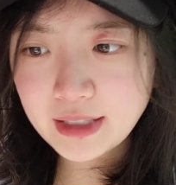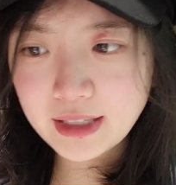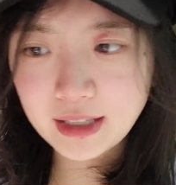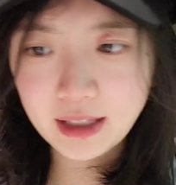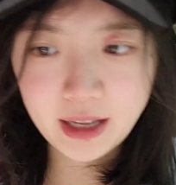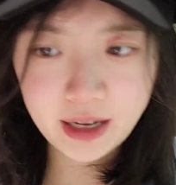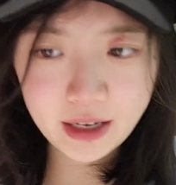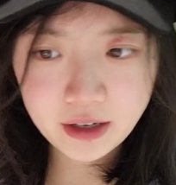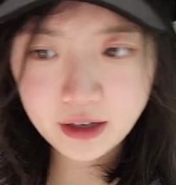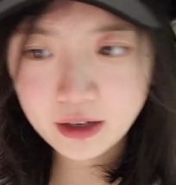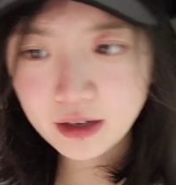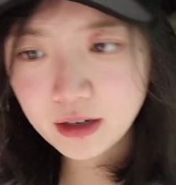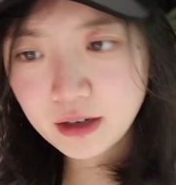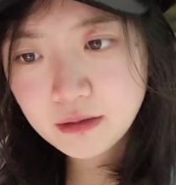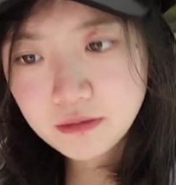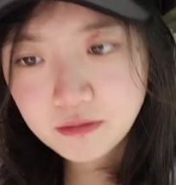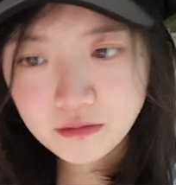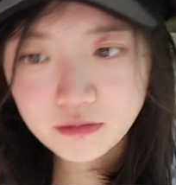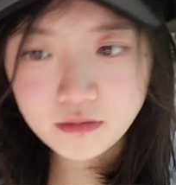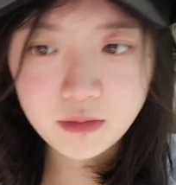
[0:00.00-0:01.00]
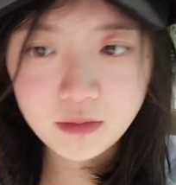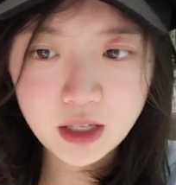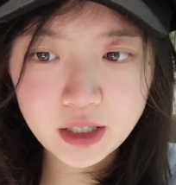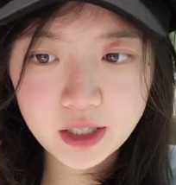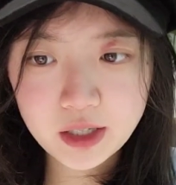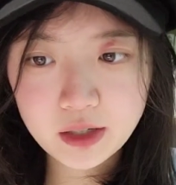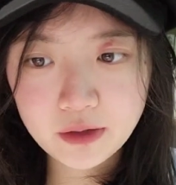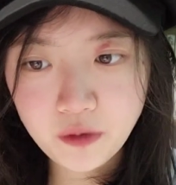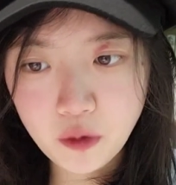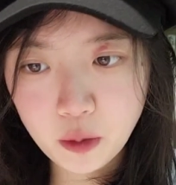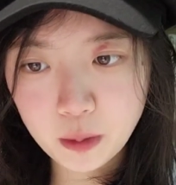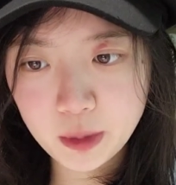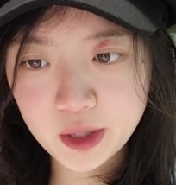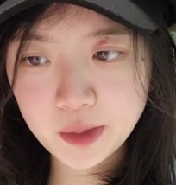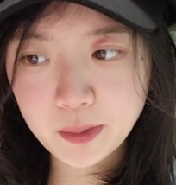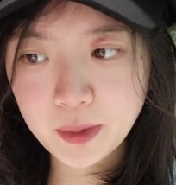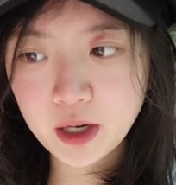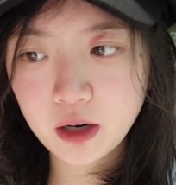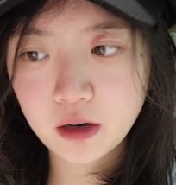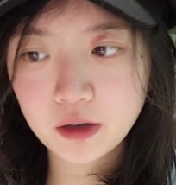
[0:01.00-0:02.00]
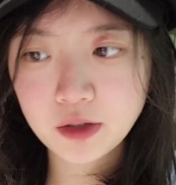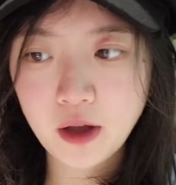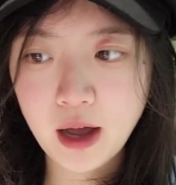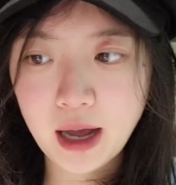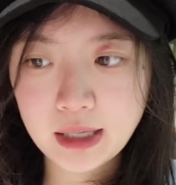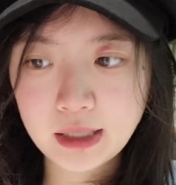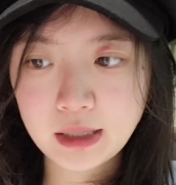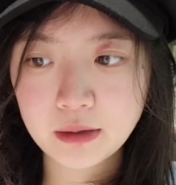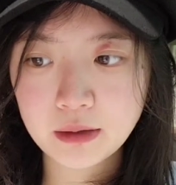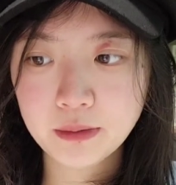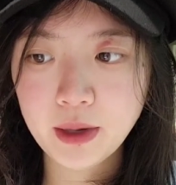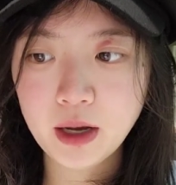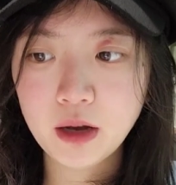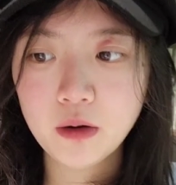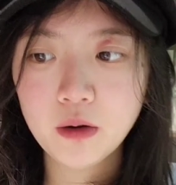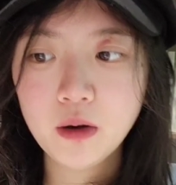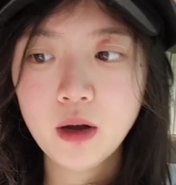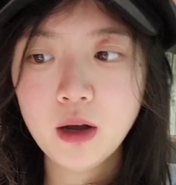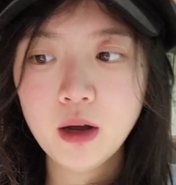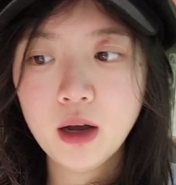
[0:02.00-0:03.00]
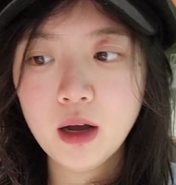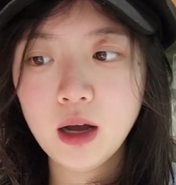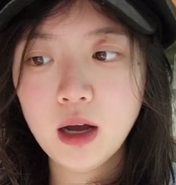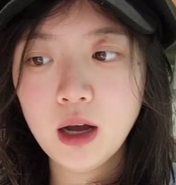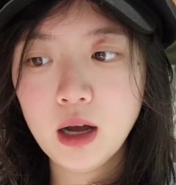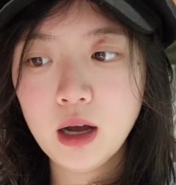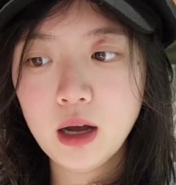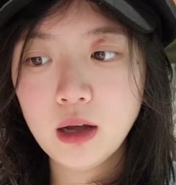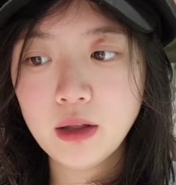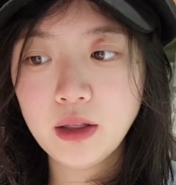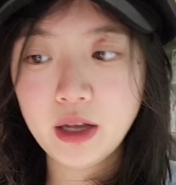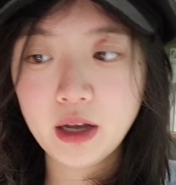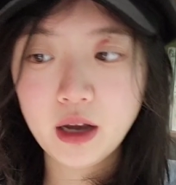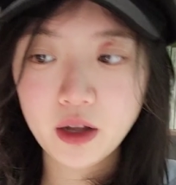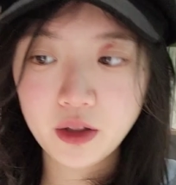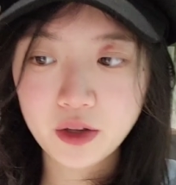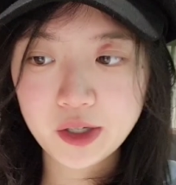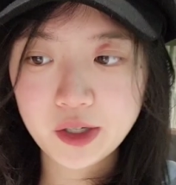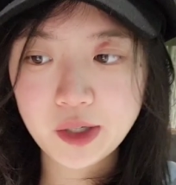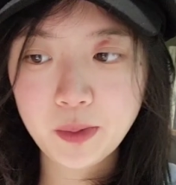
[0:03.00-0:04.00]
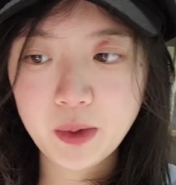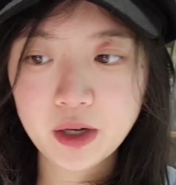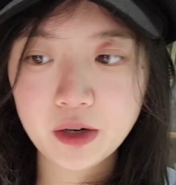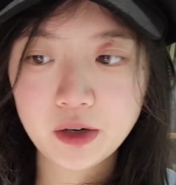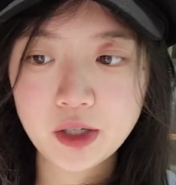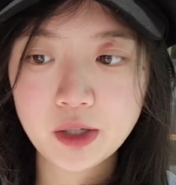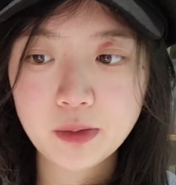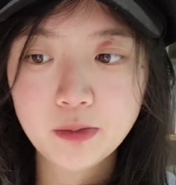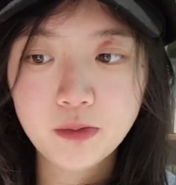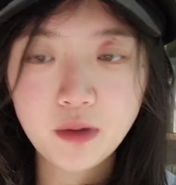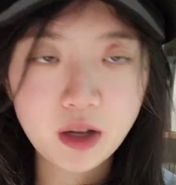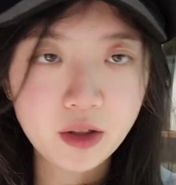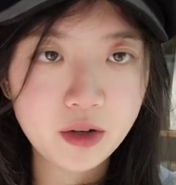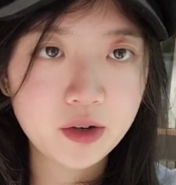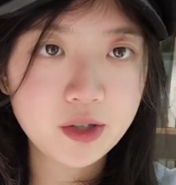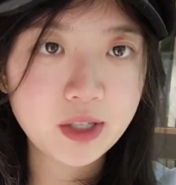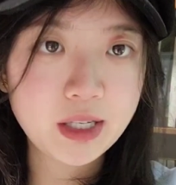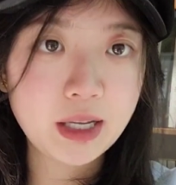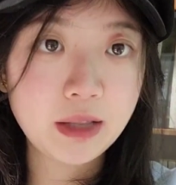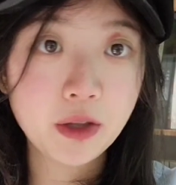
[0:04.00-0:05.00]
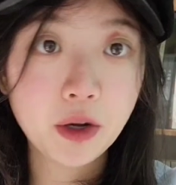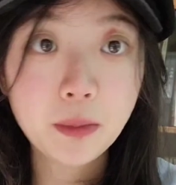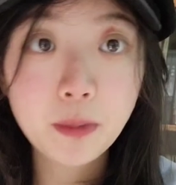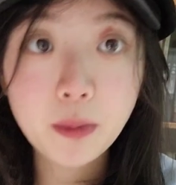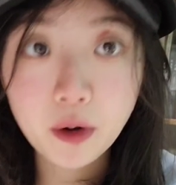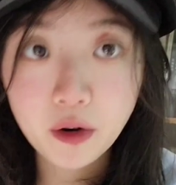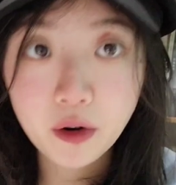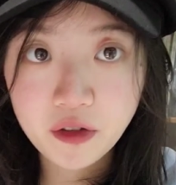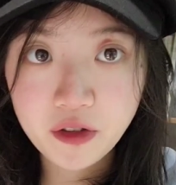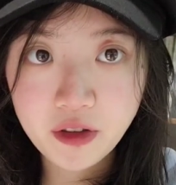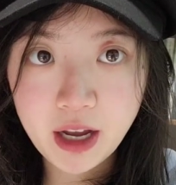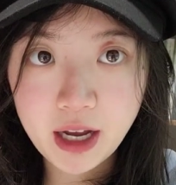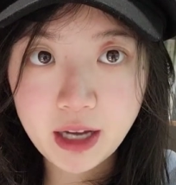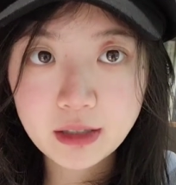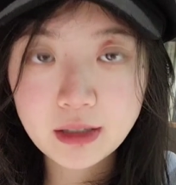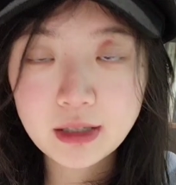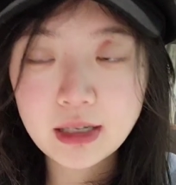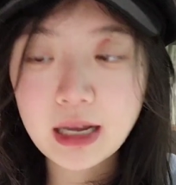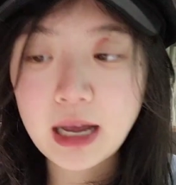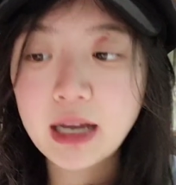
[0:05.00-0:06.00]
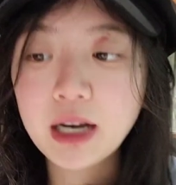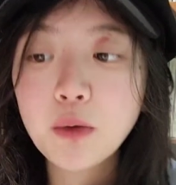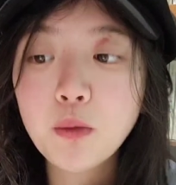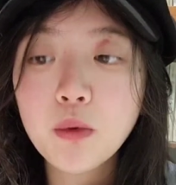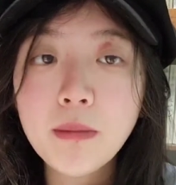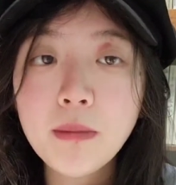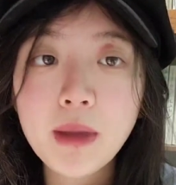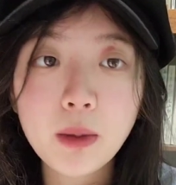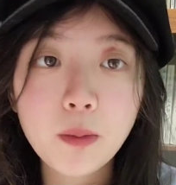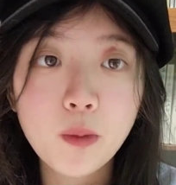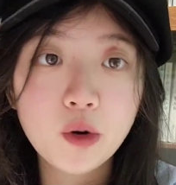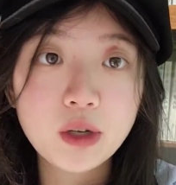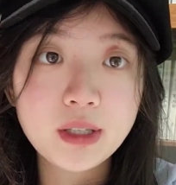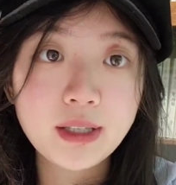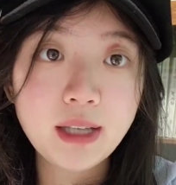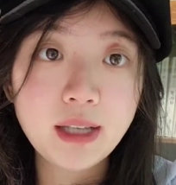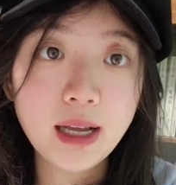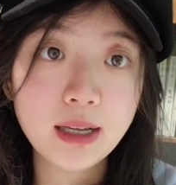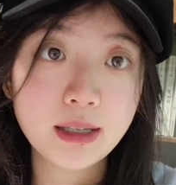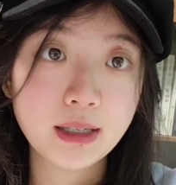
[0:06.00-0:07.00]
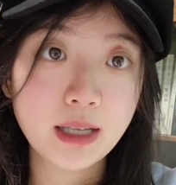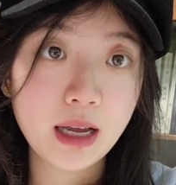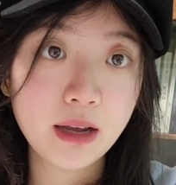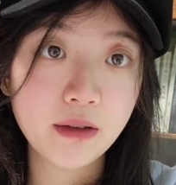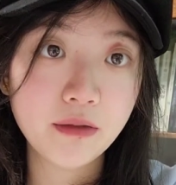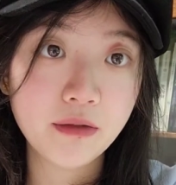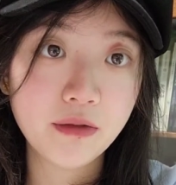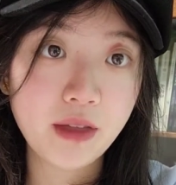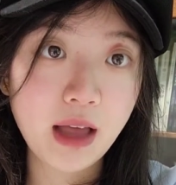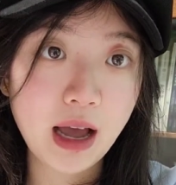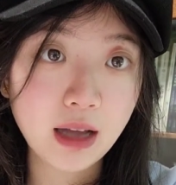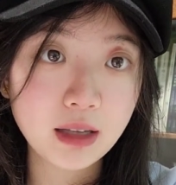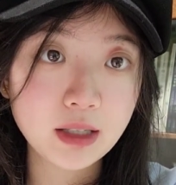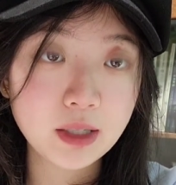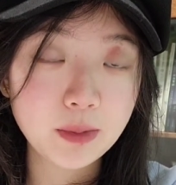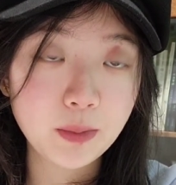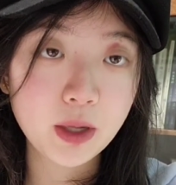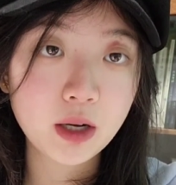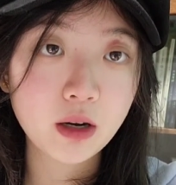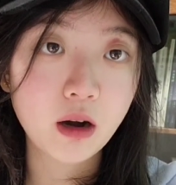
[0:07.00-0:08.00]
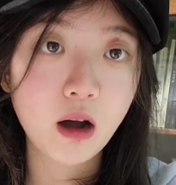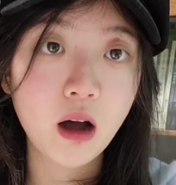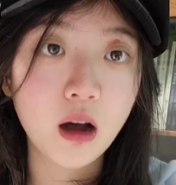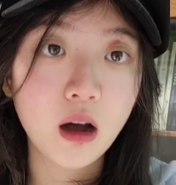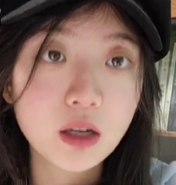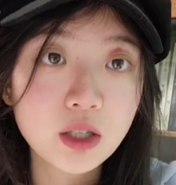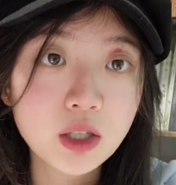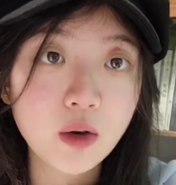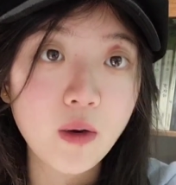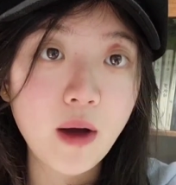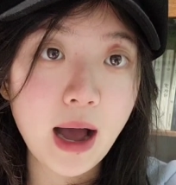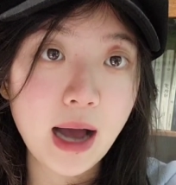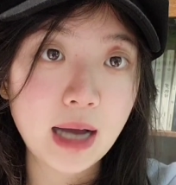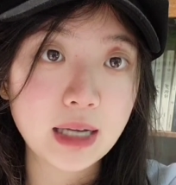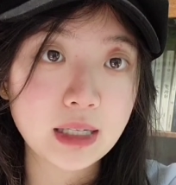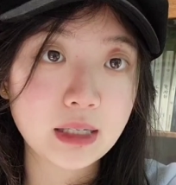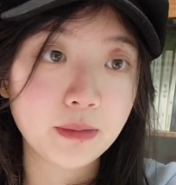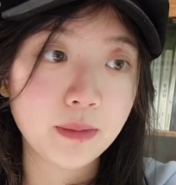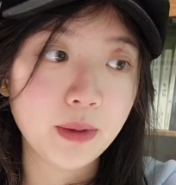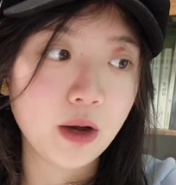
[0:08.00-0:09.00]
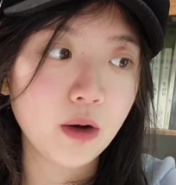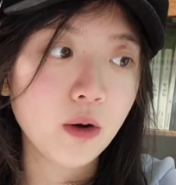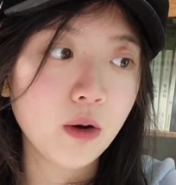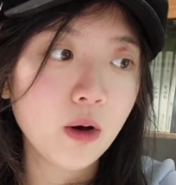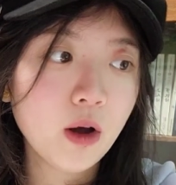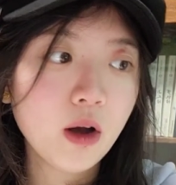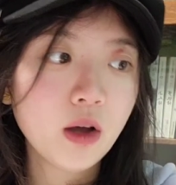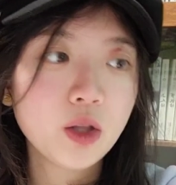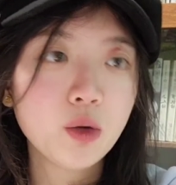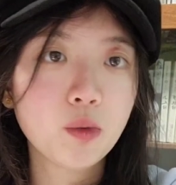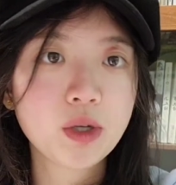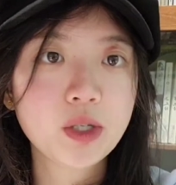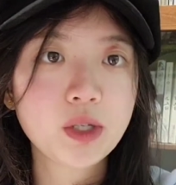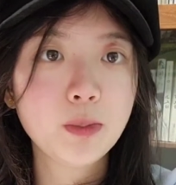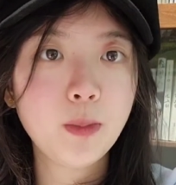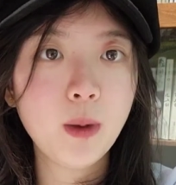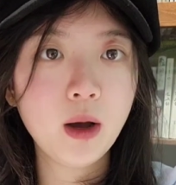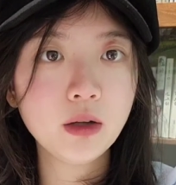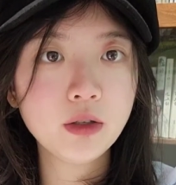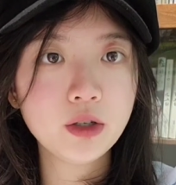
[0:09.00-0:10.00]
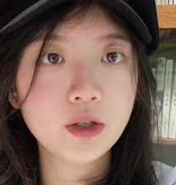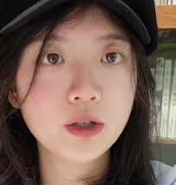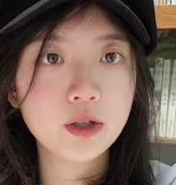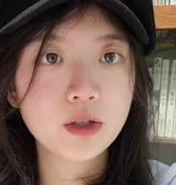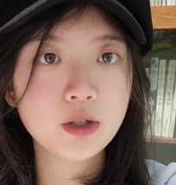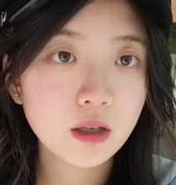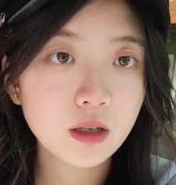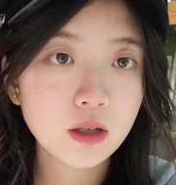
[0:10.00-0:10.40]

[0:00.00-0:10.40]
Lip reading: later, this former speaker also asked about the other speaker's brothers and their birth dates, and it would make more sense if that speaker also asked about the responders.